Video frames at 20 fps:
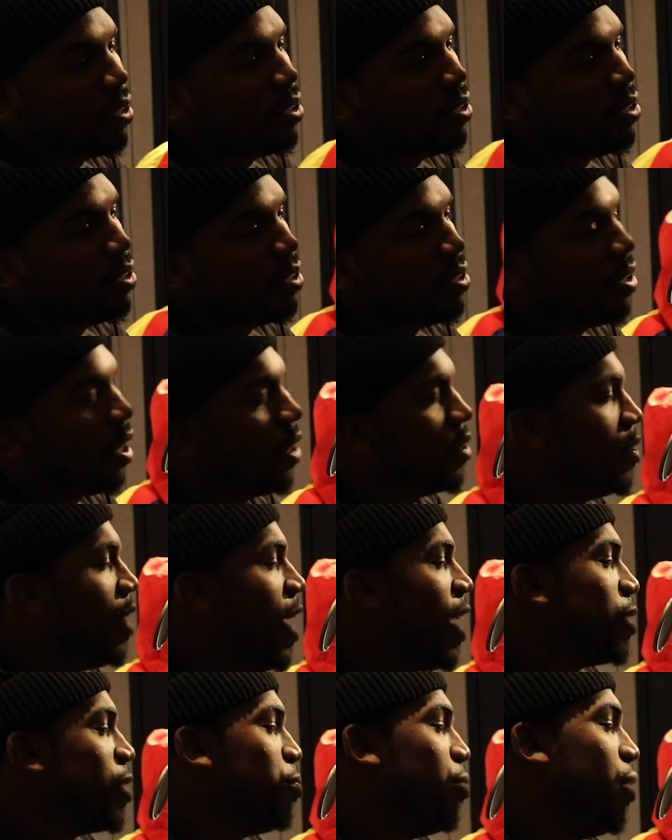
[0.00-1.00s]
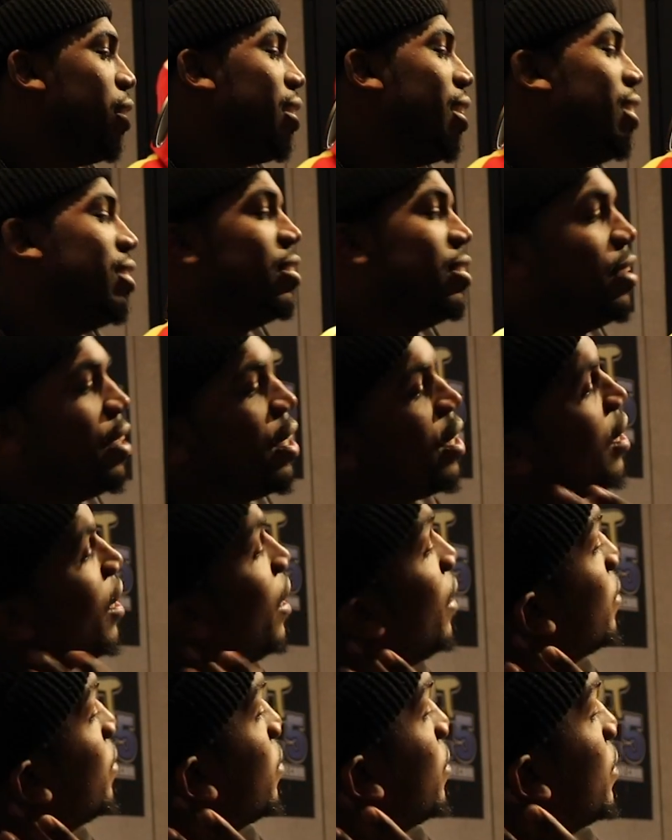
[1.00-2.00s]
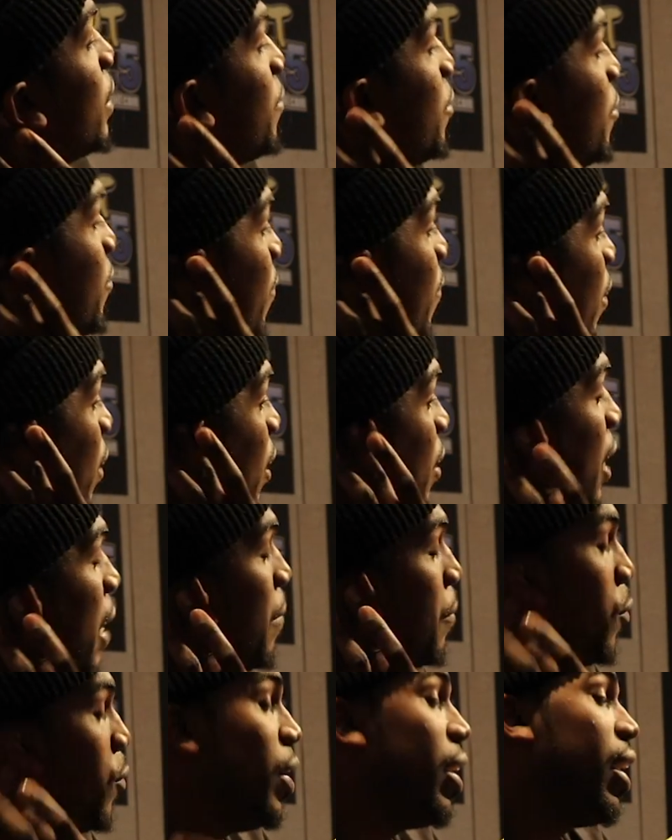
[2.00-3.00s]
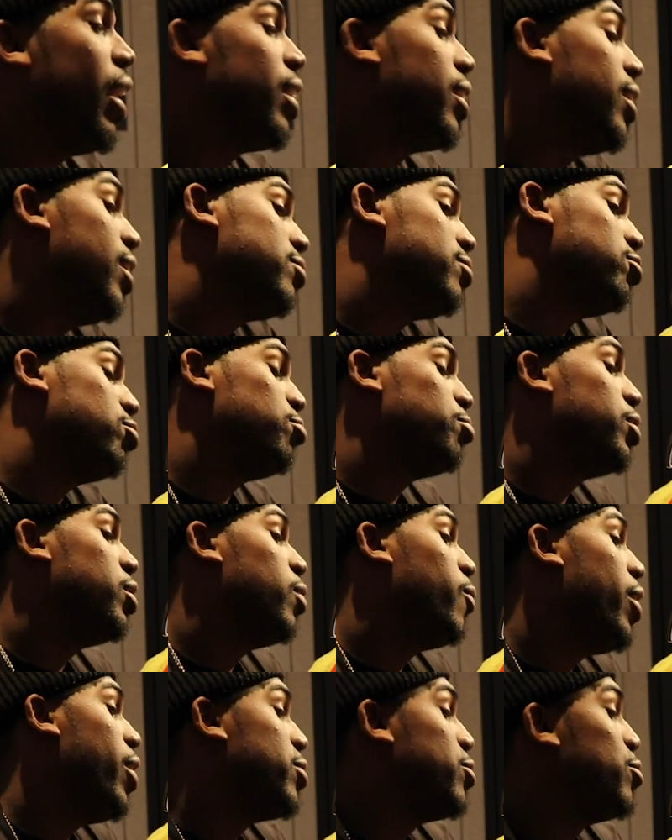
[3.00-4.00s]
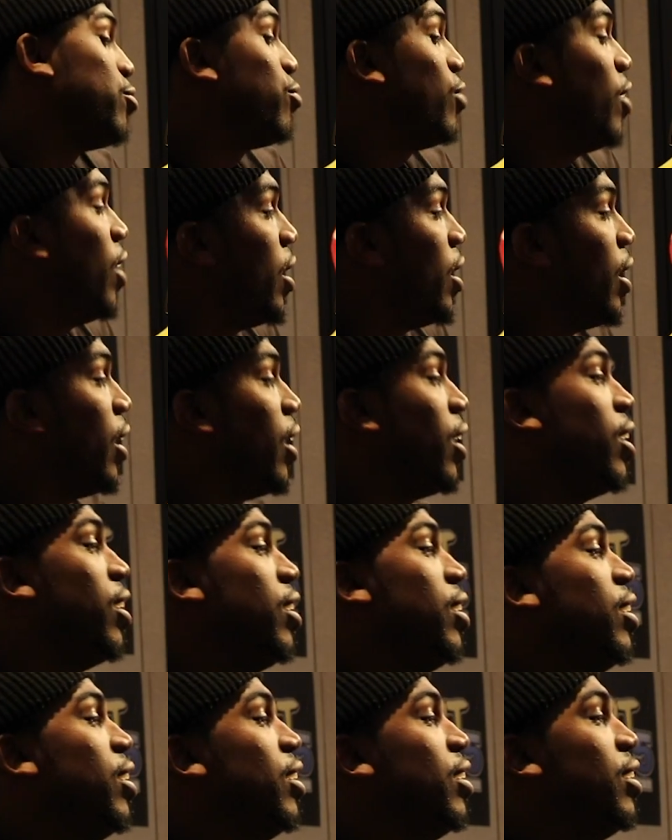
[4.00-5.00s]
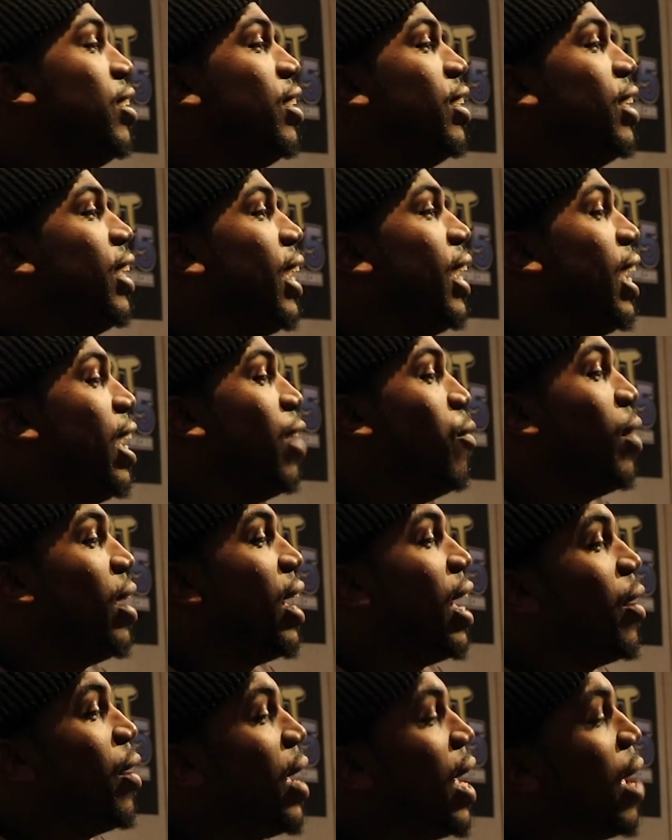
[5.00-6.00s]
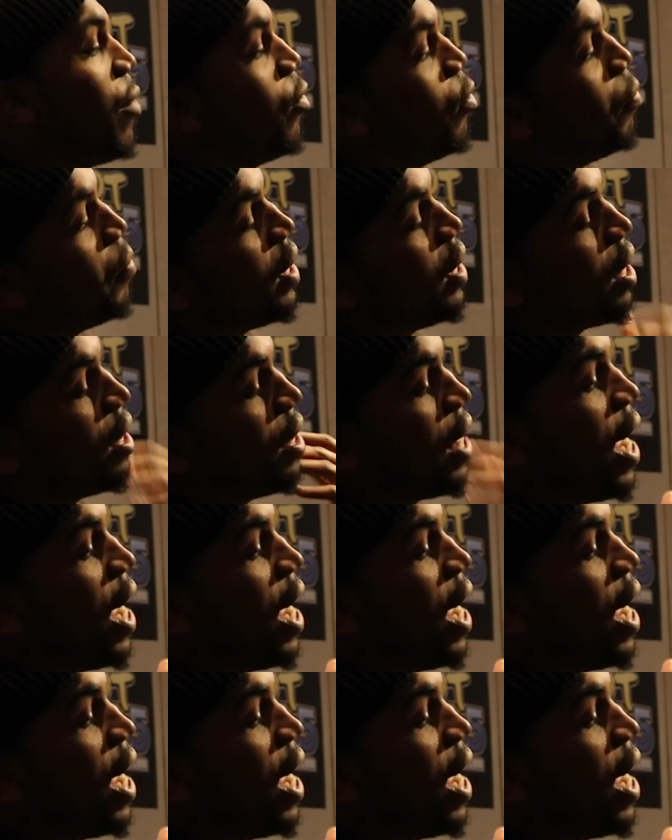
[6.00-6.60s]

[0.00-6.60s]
it. Now, Stackz bring that shit each and every Friday night, but we can't cuss on airways on Friday. Yeah. and, when, and, and when me and